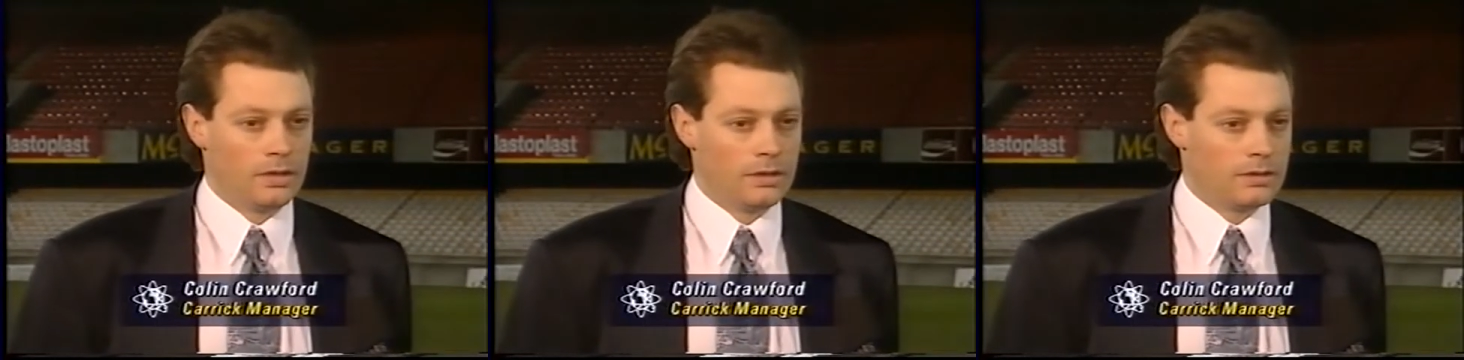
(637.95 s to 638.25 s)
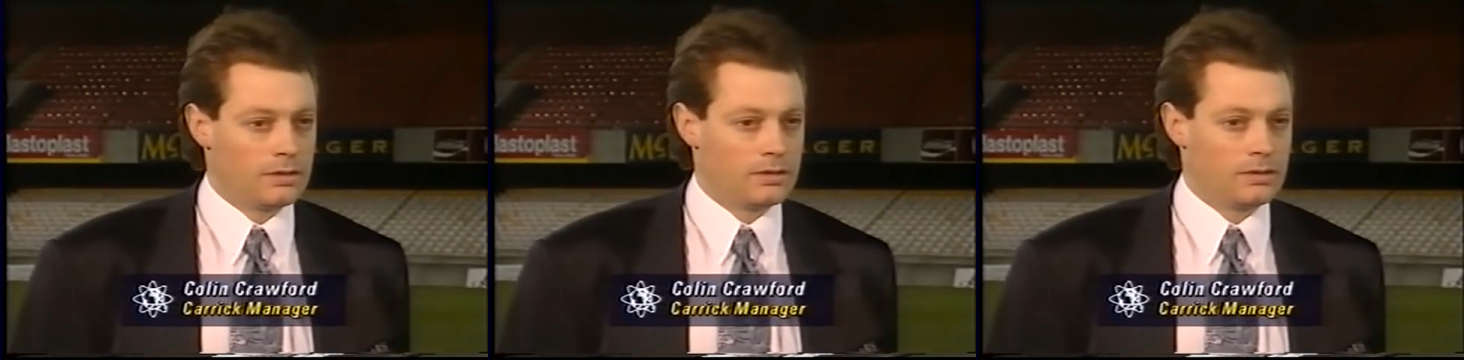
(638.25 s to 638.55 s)

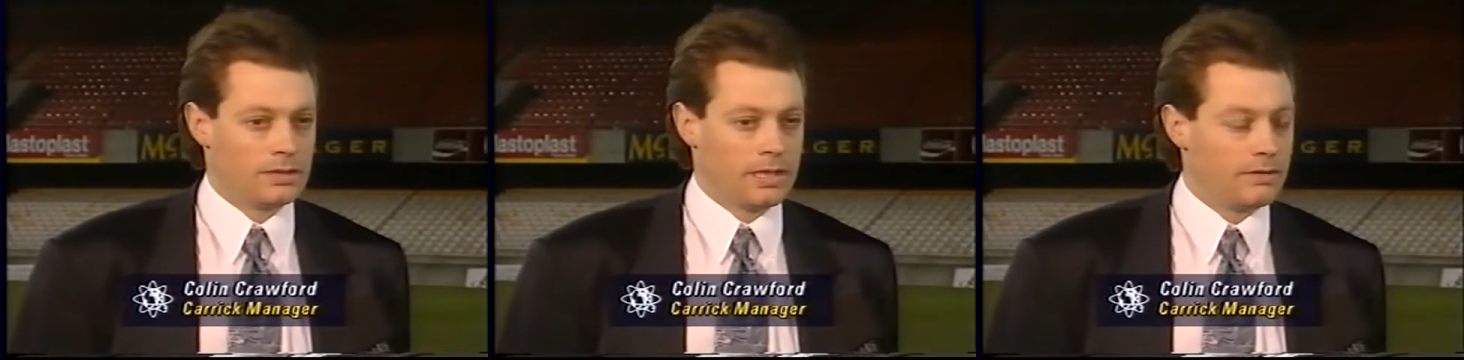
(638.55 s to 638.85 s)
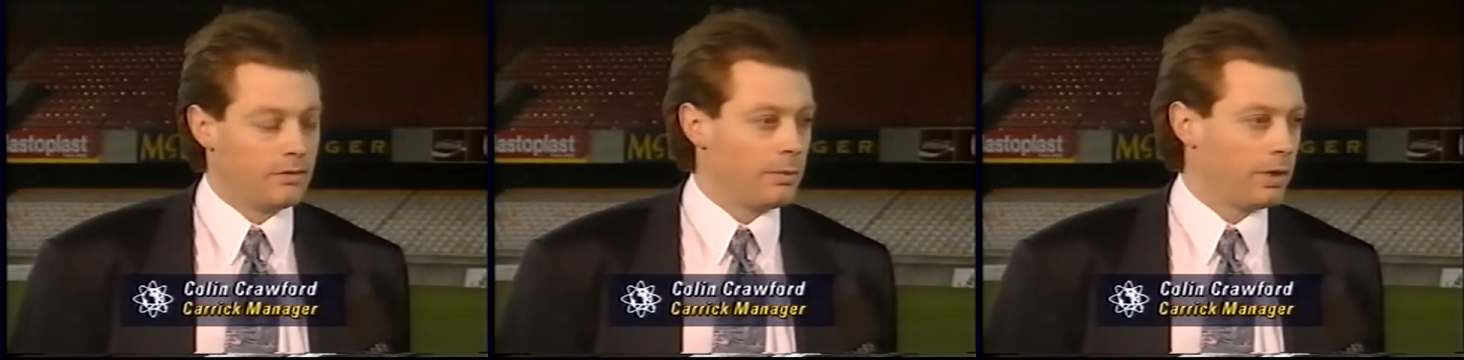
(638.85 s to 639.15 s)
and it's it's
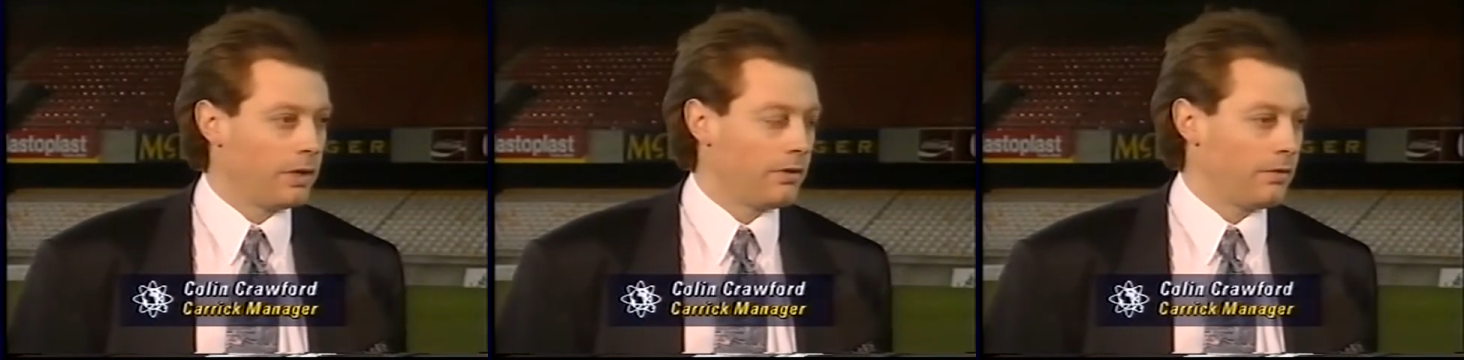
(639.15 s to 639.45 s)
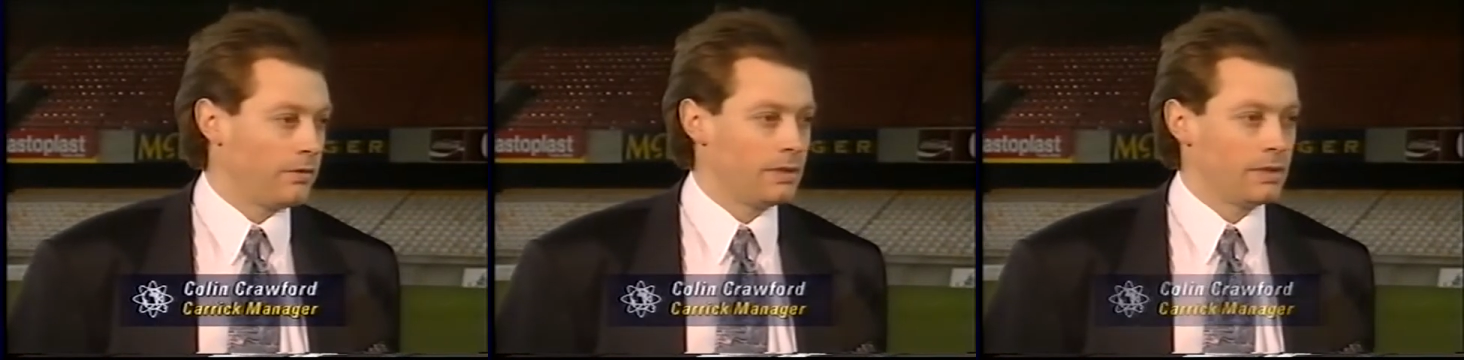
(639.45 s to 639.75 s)
given everybody
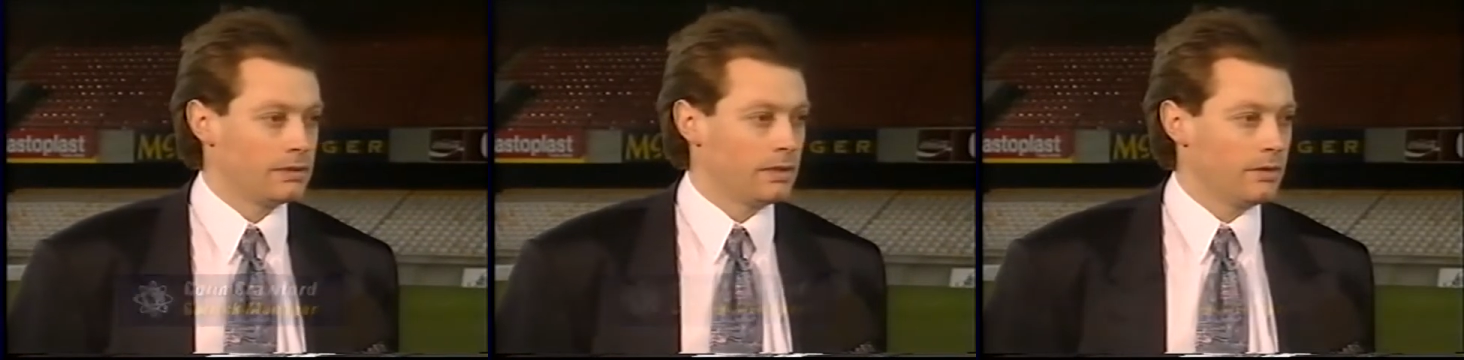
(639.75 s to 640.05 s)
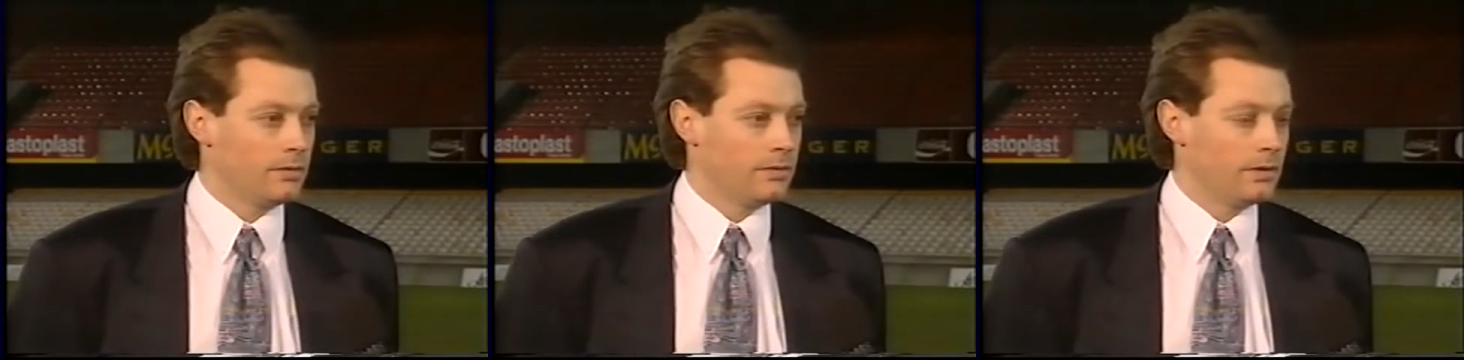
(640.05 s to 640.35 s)
a, a
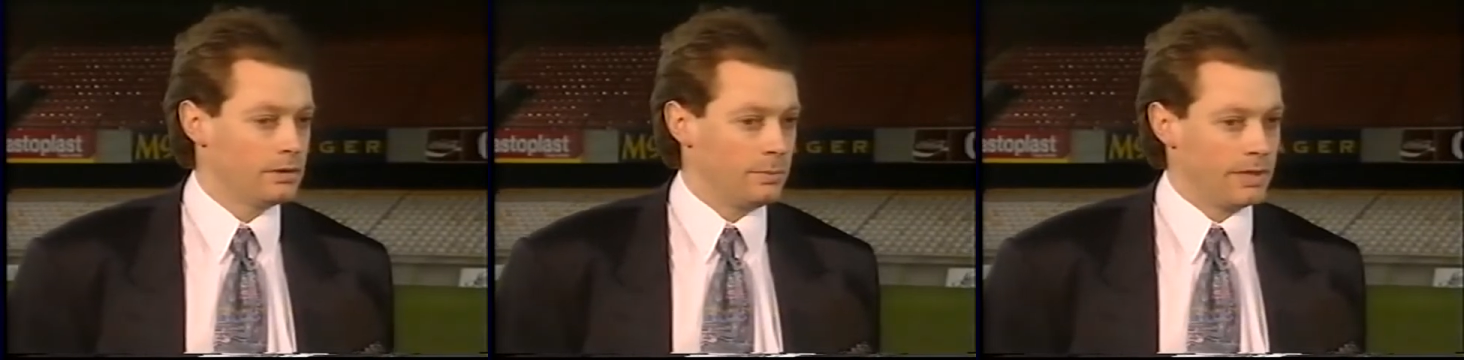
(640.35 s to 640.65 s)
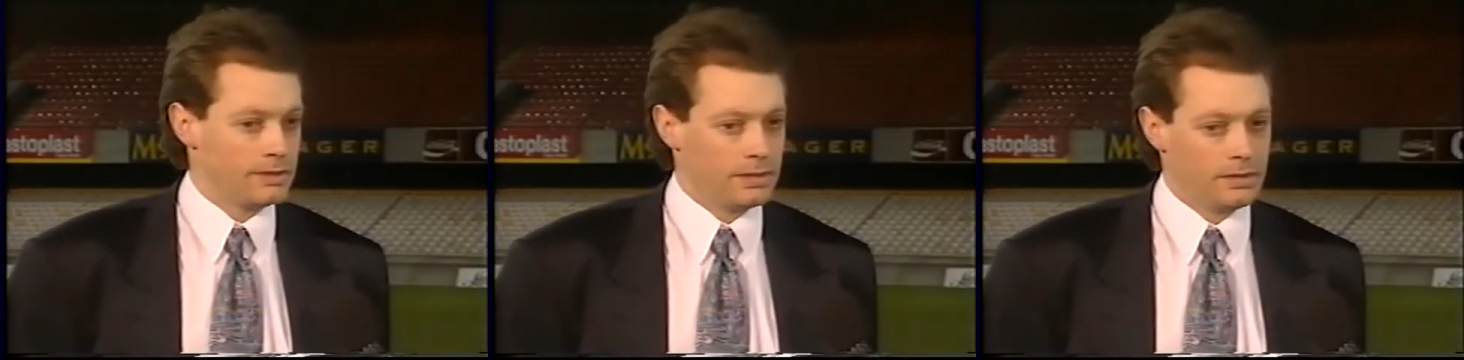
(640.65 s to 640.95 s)
fantastic laugh,
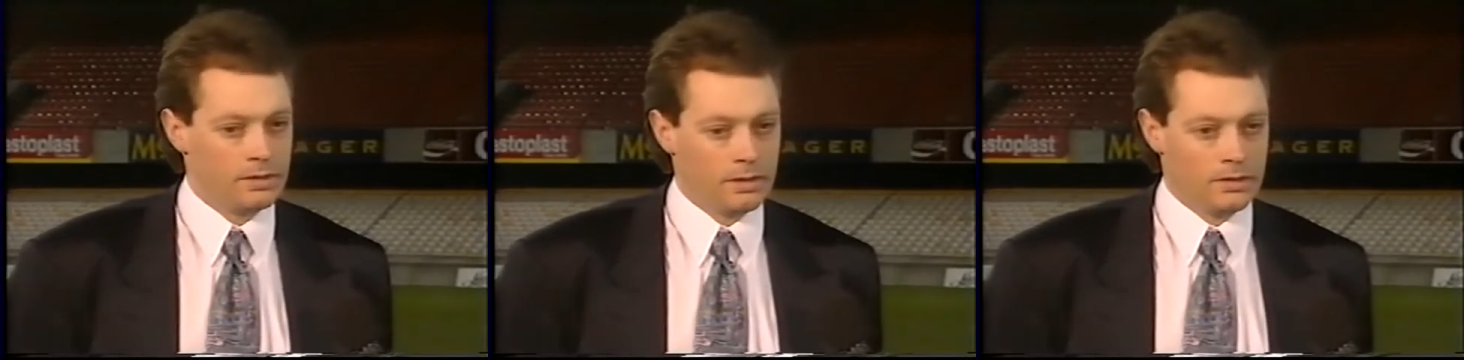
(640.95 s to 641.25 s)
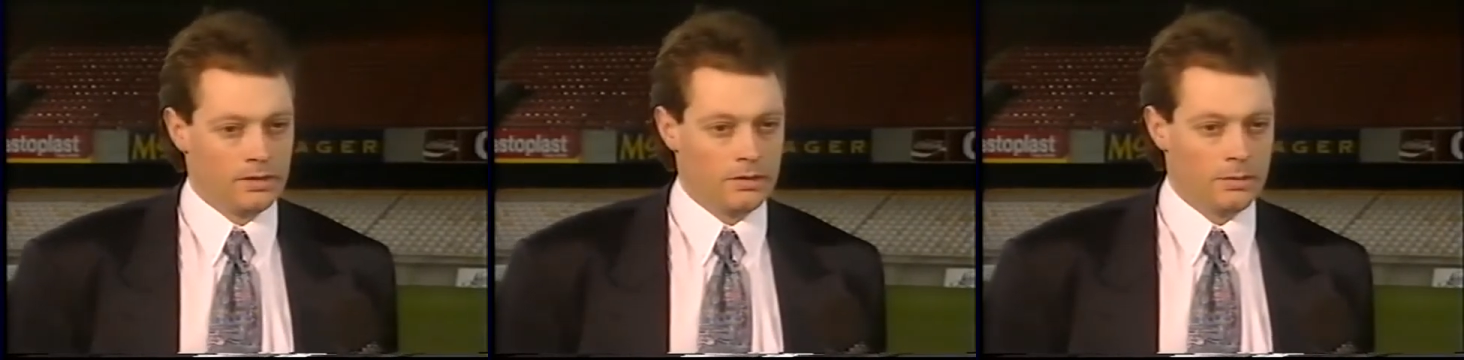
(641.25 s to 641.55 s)
especially
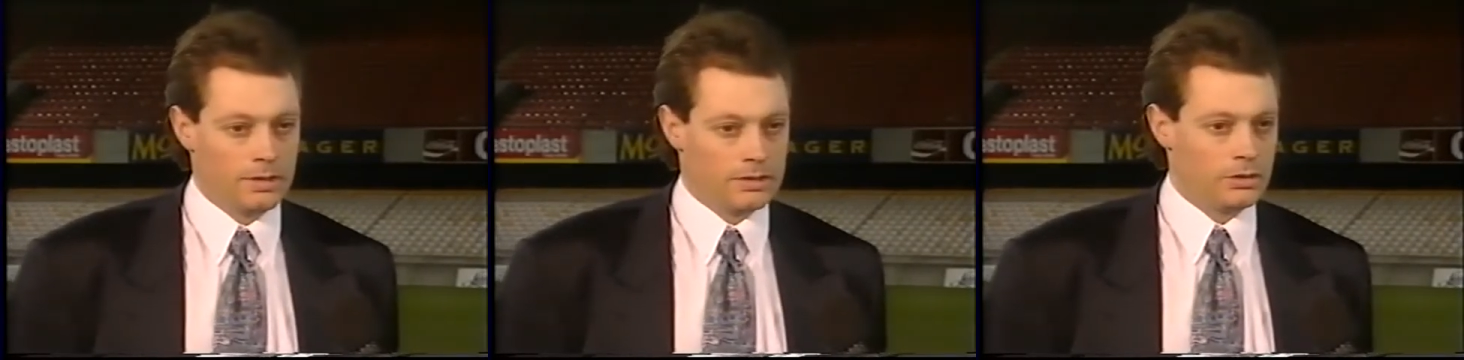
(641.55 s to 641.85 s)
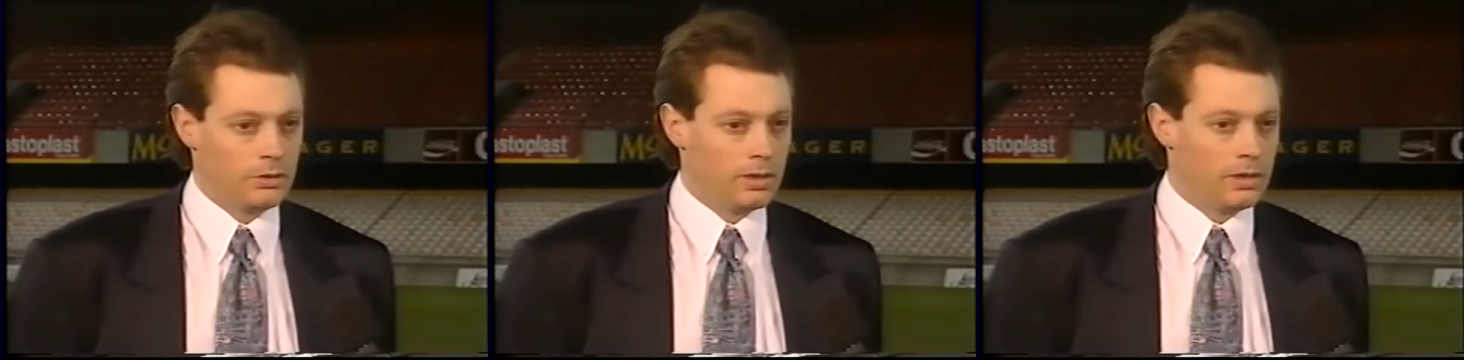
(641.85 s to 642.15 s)
uh, with
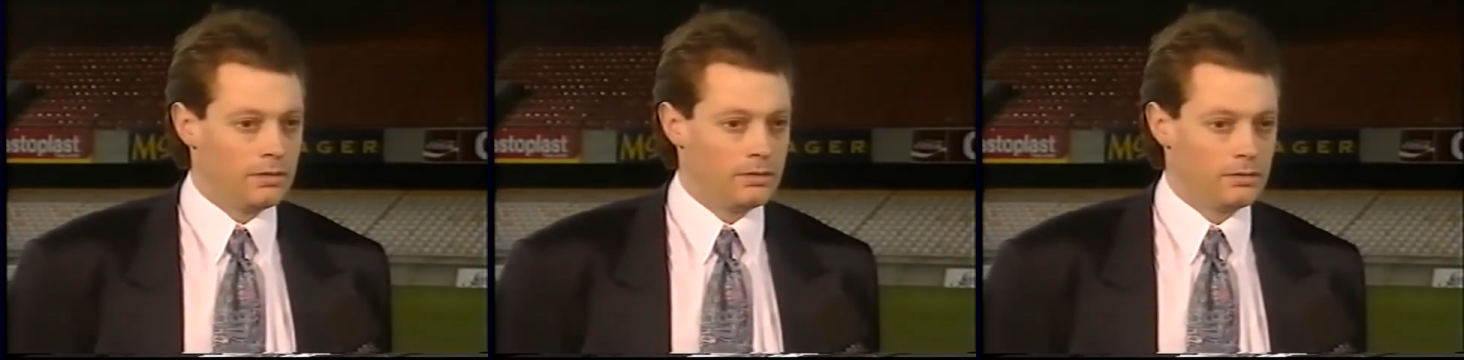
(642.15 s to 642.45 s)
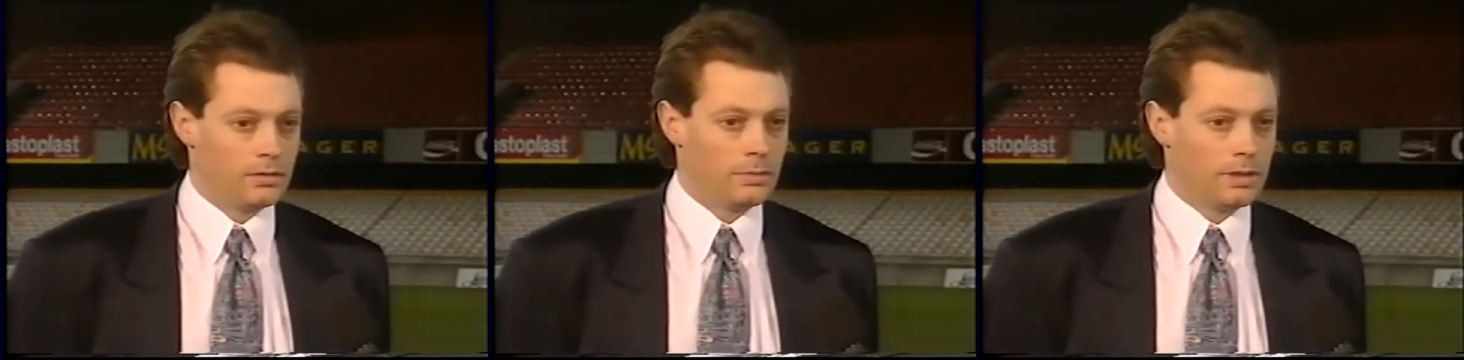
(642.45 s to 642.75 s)
this new league
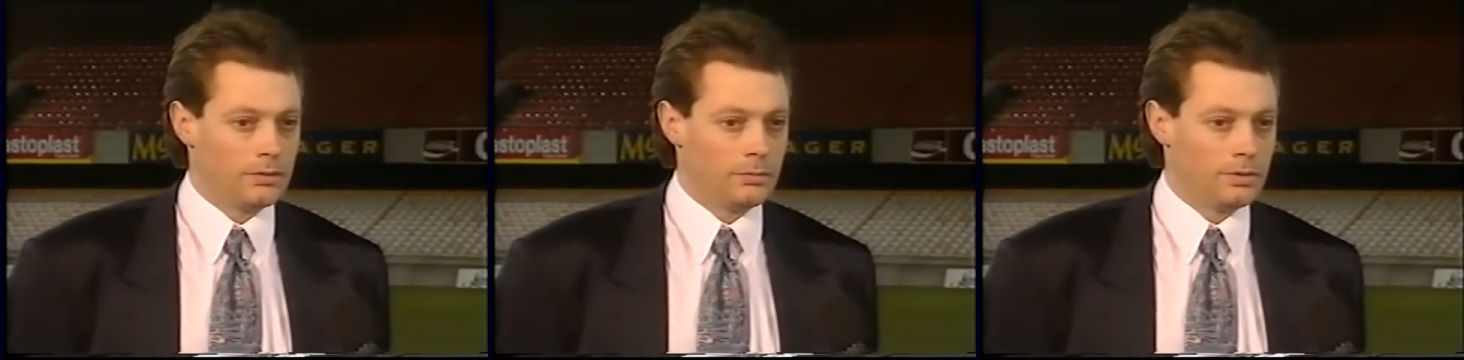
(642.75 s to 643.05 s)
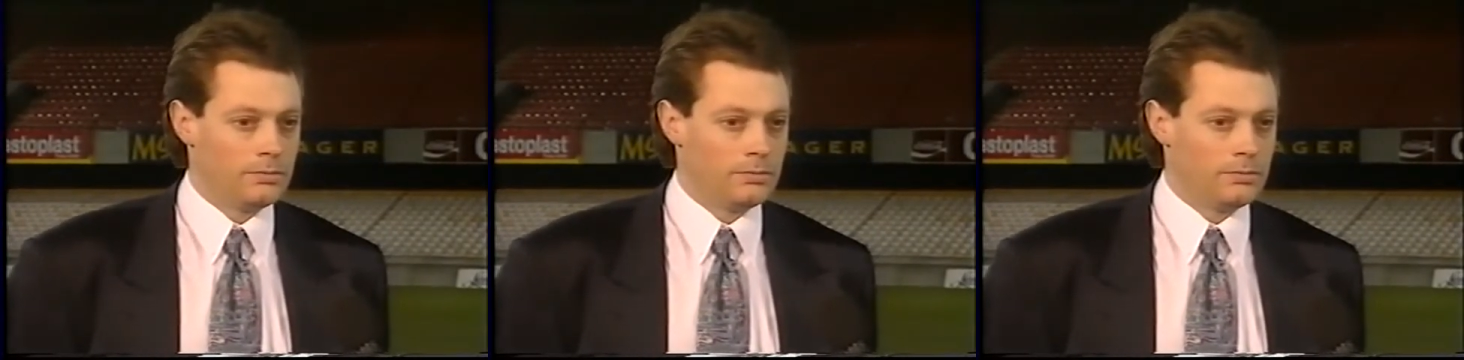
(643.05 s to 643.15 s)
coming in.